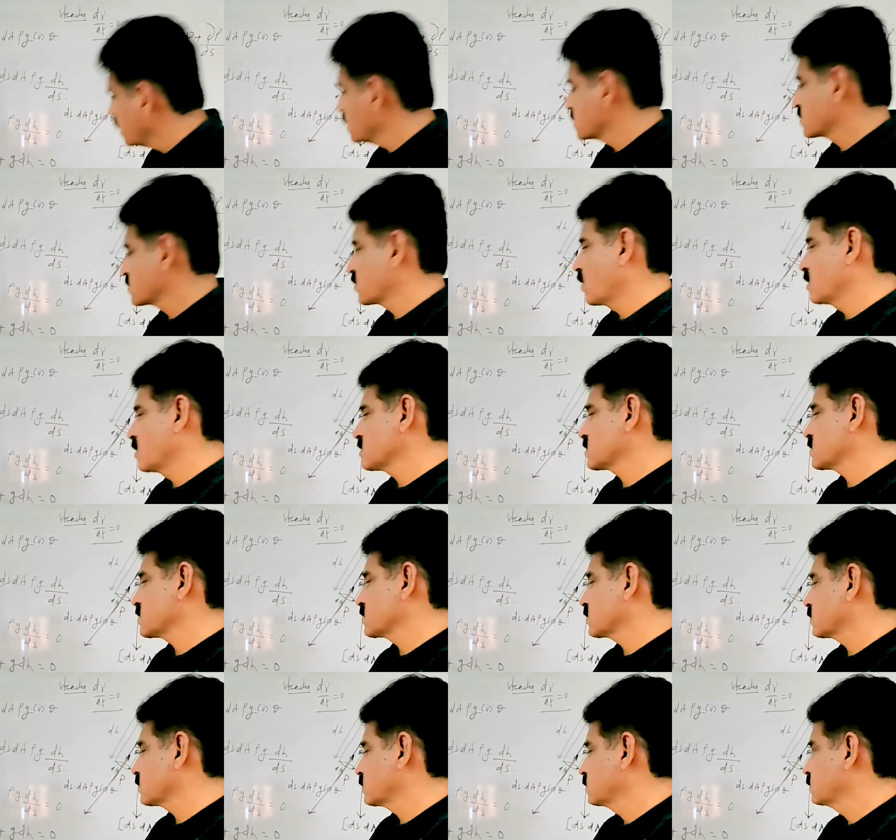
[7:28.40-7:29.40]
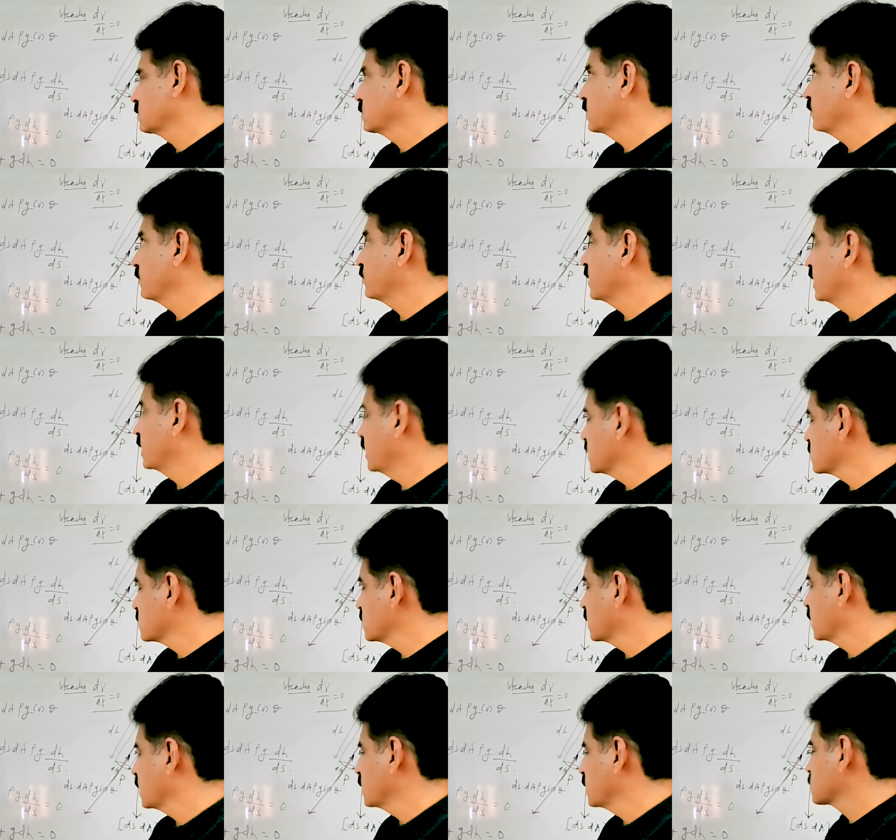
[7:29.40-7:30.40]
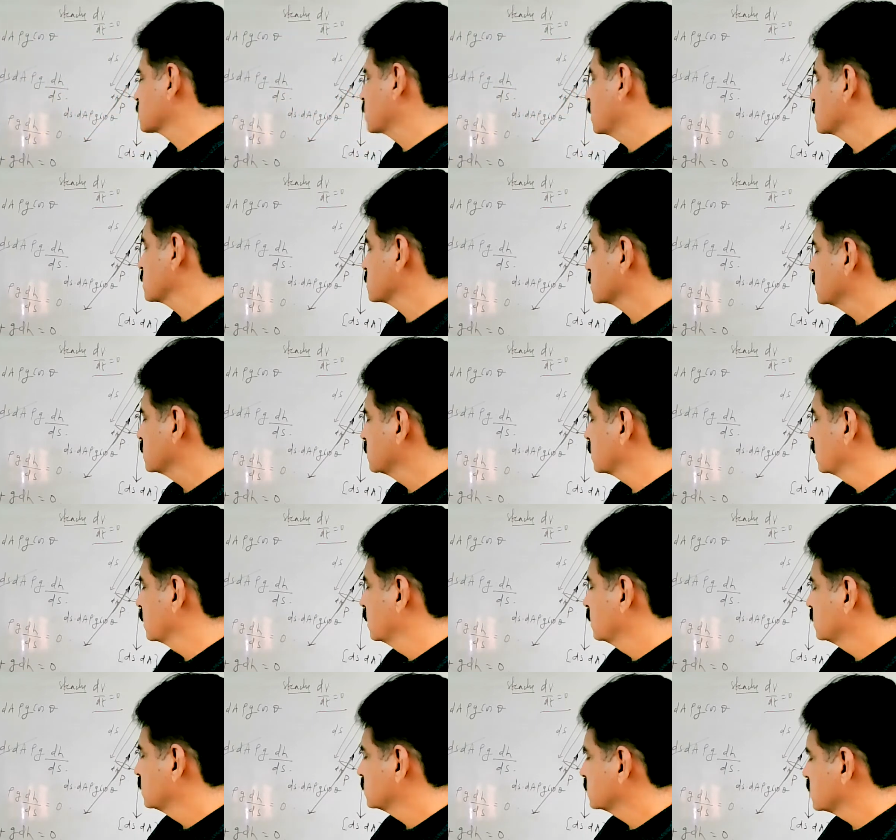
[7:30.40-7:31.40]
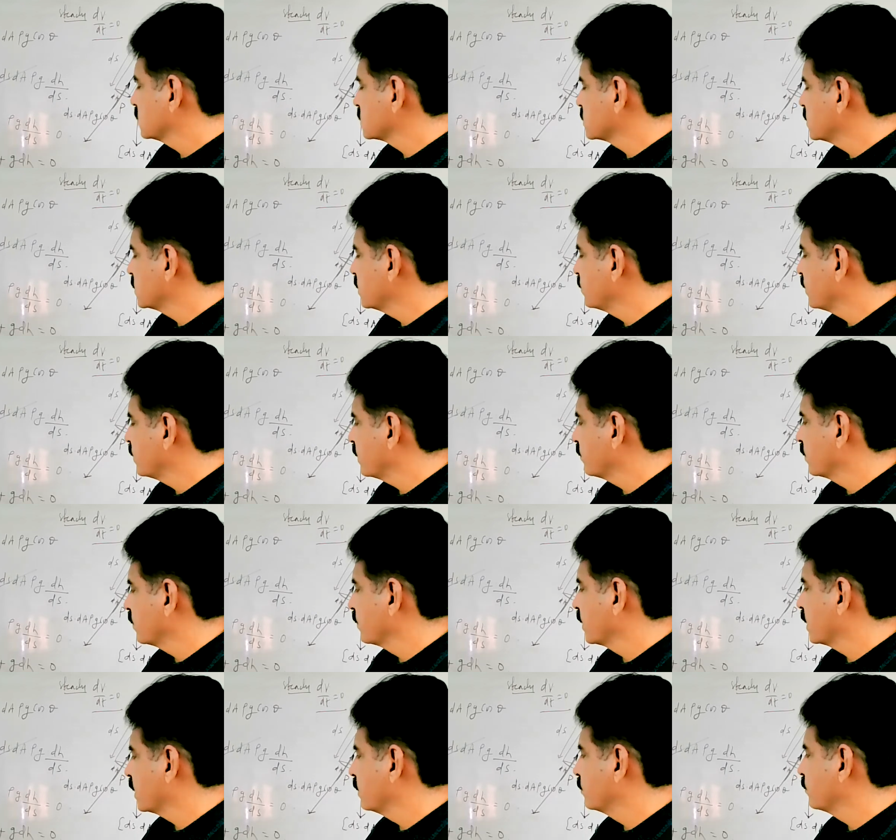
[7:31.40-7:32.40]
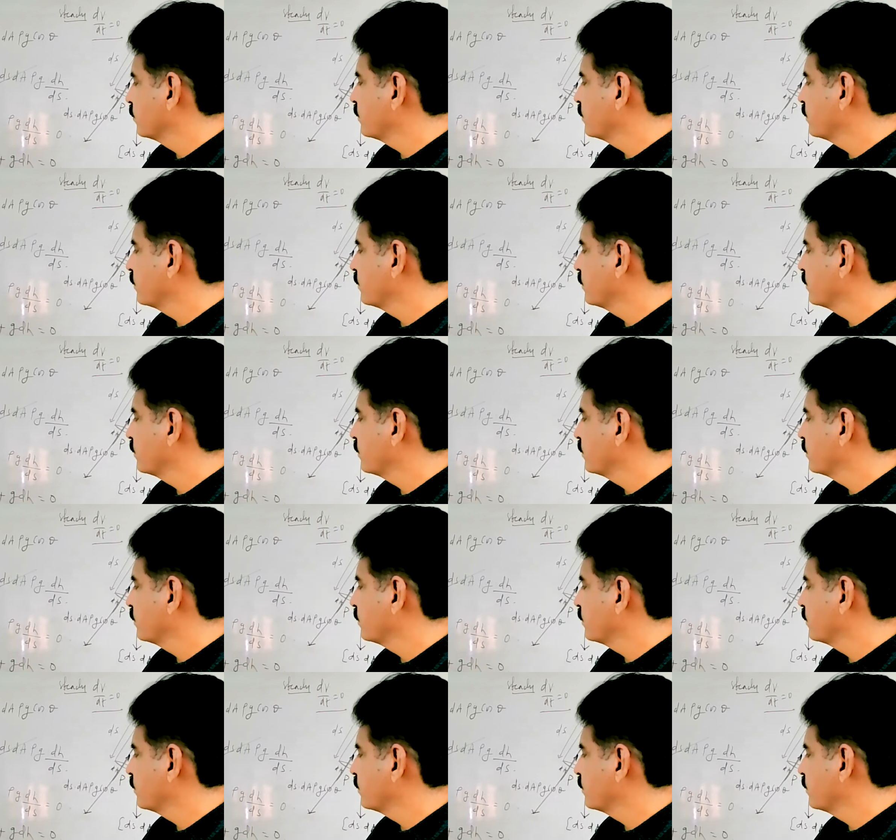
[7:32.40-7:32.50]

is constant, if the density is constant, this dp will become